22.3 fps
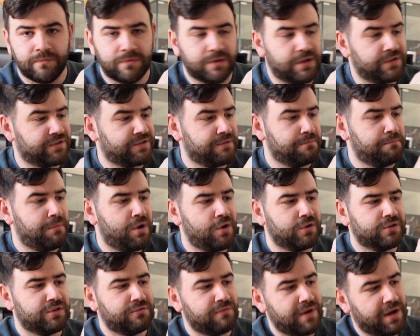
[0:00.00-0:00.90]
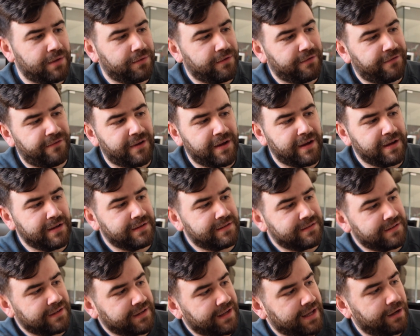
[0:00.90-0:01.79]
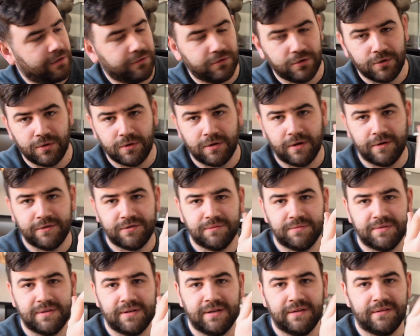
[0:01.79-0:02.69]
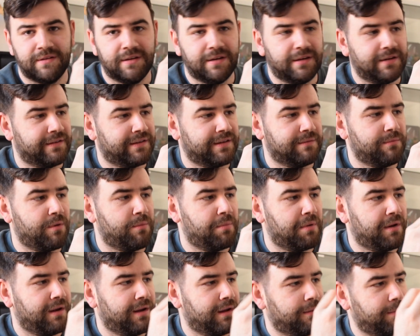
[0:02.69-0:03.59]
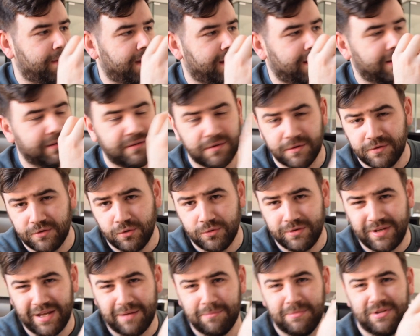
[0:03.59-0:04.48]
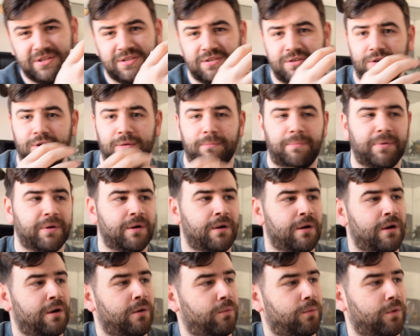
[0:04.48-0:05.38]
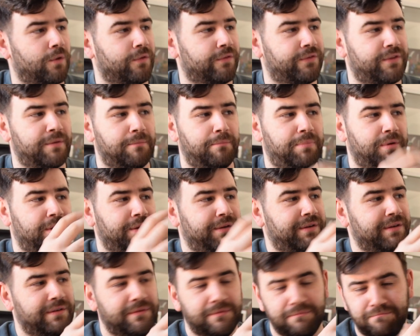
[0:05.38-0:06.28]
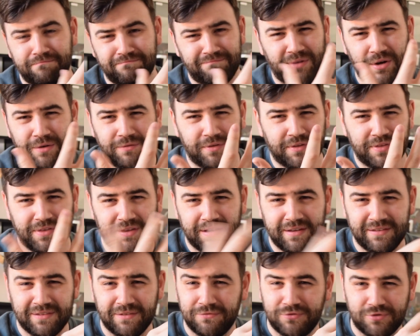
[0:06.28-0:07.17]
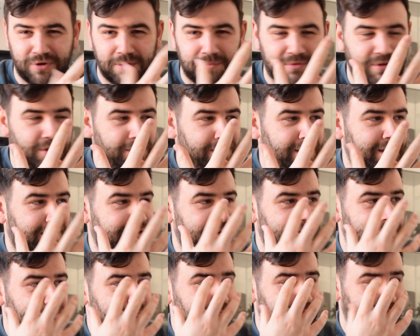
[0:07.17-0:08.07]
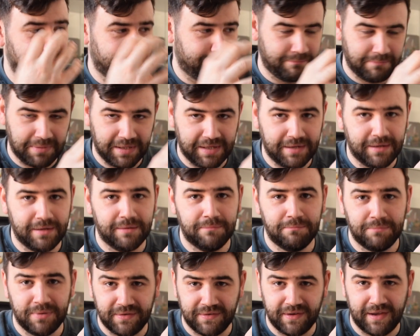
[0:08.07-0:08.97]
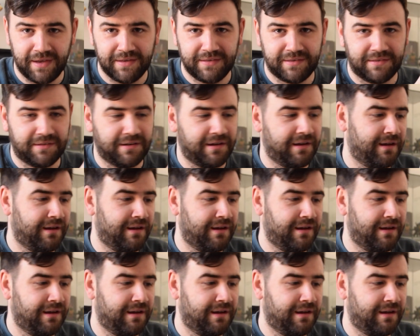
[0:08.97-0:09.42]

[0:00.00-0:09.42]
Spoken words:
There's some marks around the face. Again, I'll do close-ups of these so you can see them a little better. So it's all damaged up once the blood and other things have dripped on it and it's been possessed.